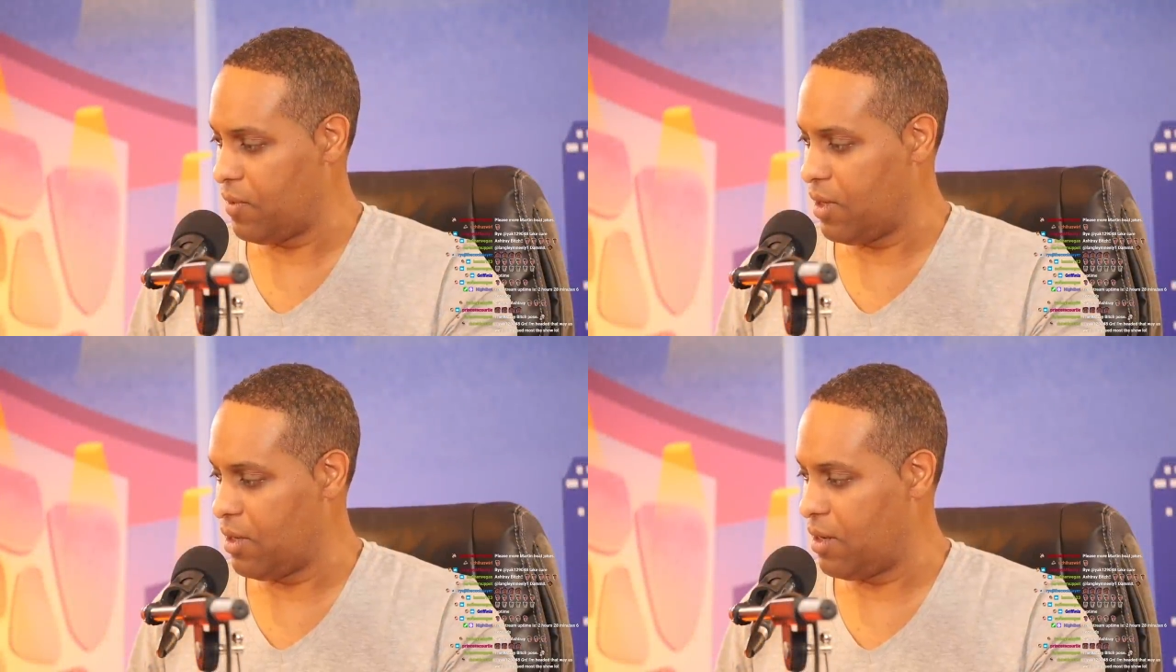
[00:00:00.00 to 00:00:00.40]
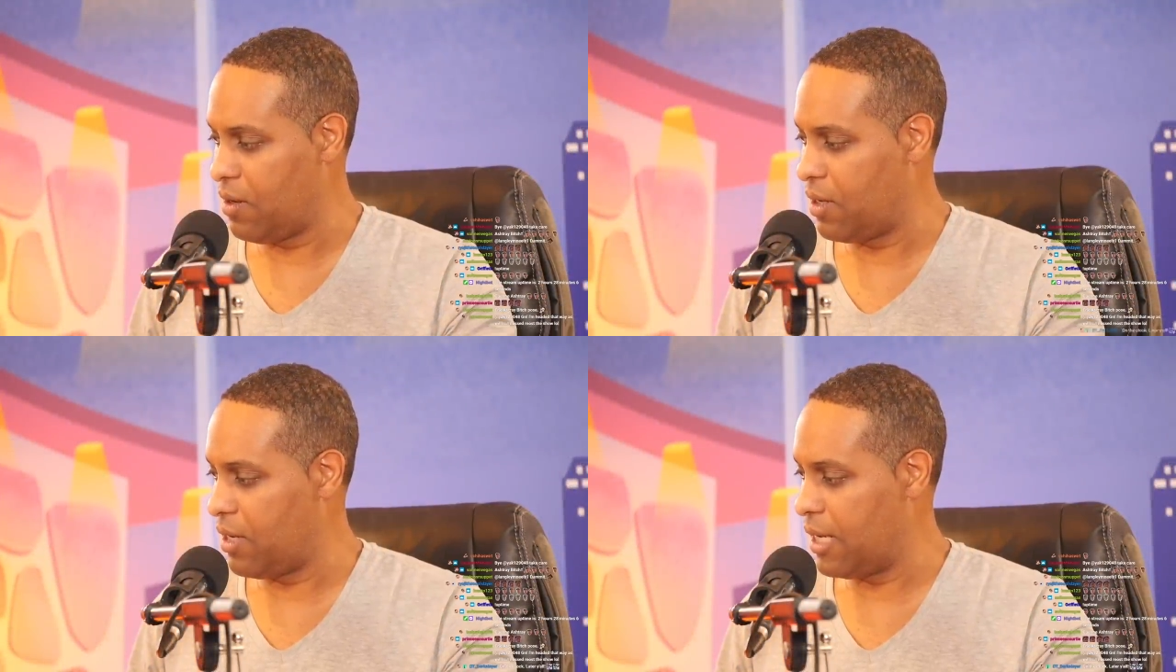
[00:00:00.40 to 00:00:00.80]
You
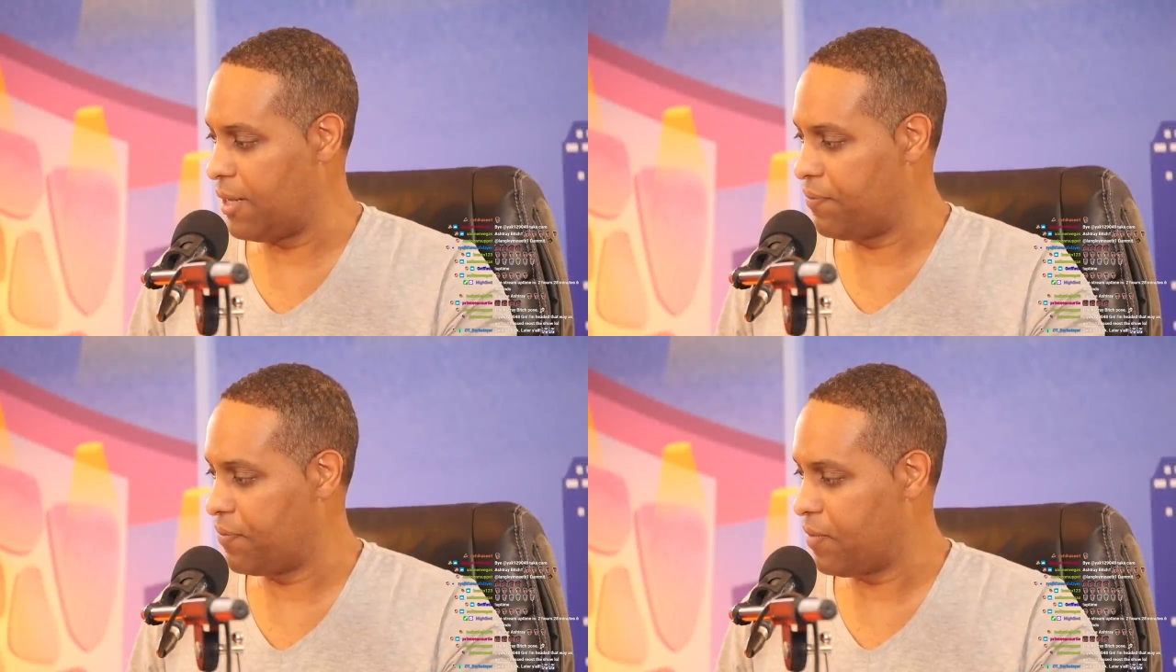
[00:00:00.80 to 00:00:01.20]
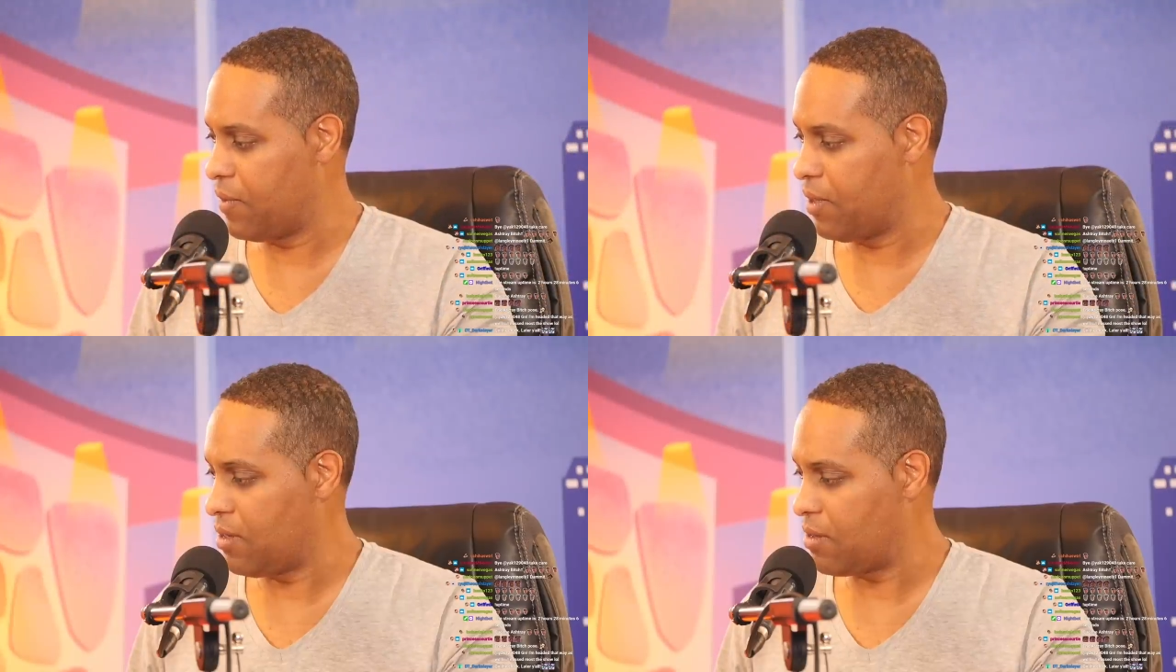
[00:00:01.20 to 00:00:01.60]
know, yeah. Uh,
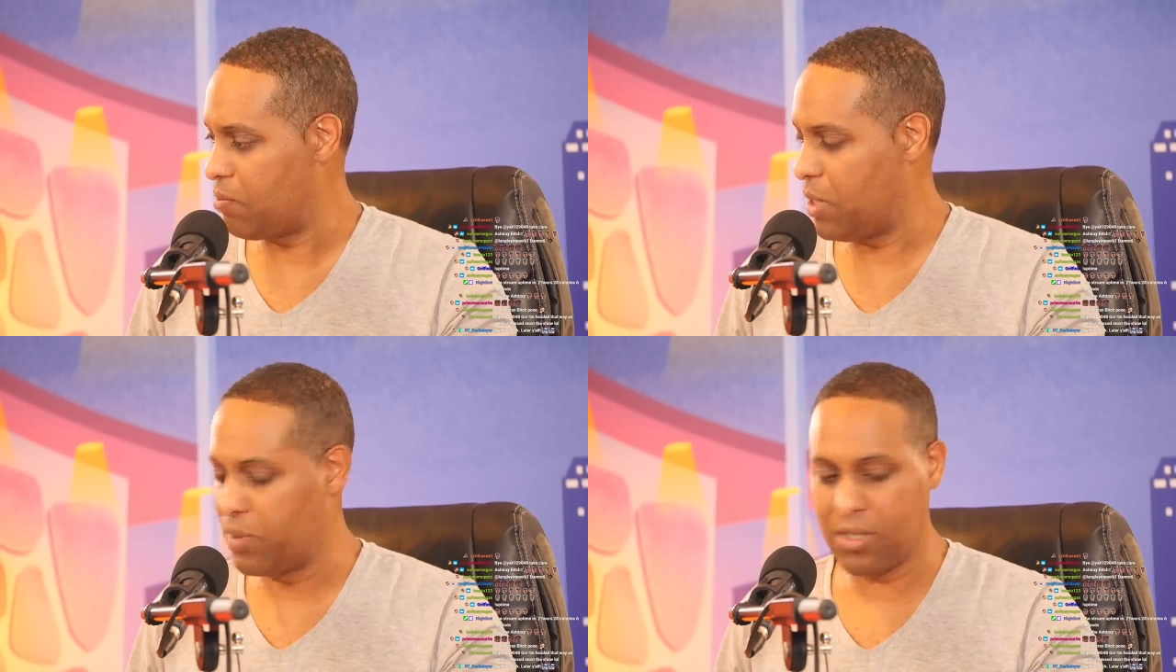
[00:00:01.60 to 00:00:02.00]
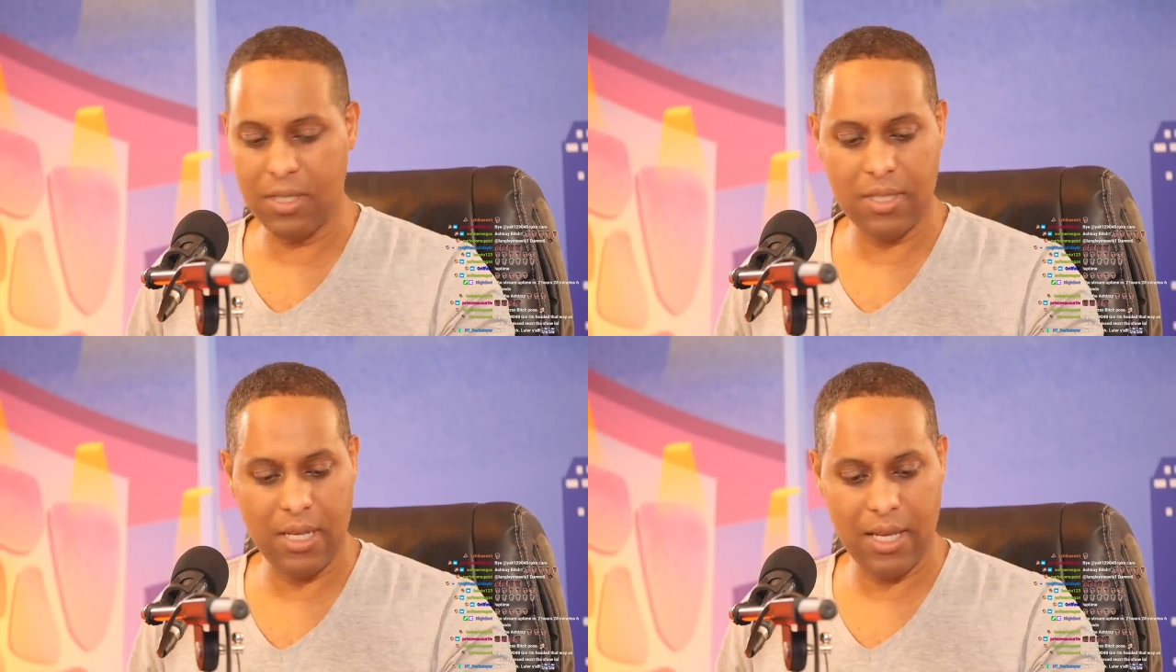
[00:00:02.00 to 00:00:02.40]
some people
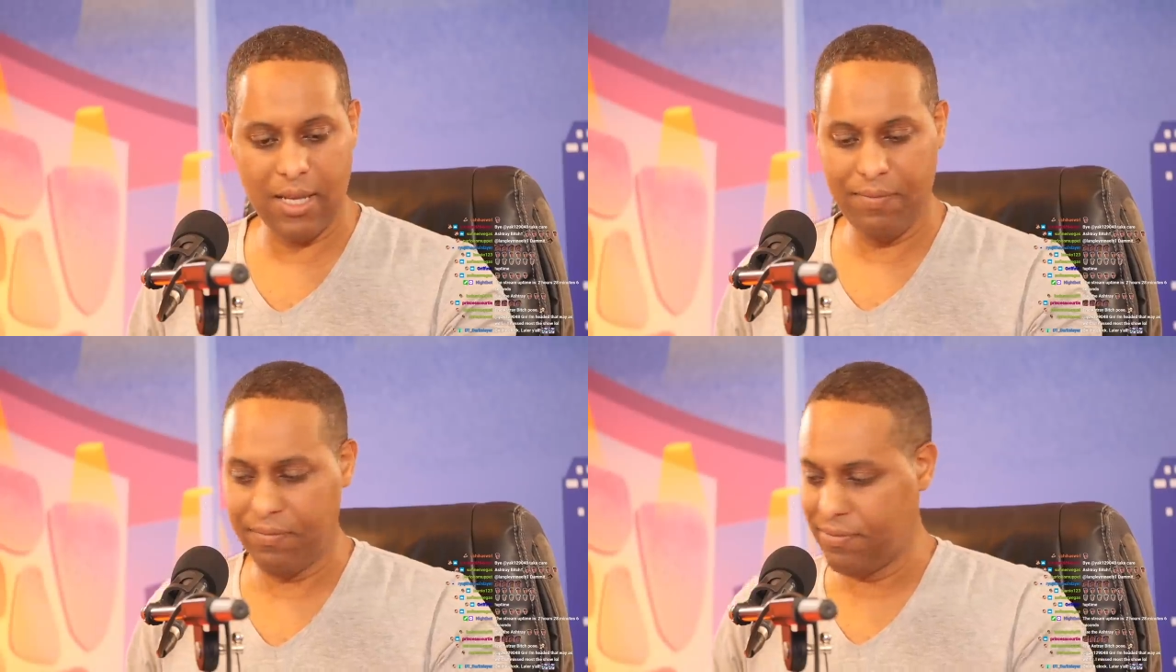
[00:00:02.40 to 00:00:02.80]
just uh,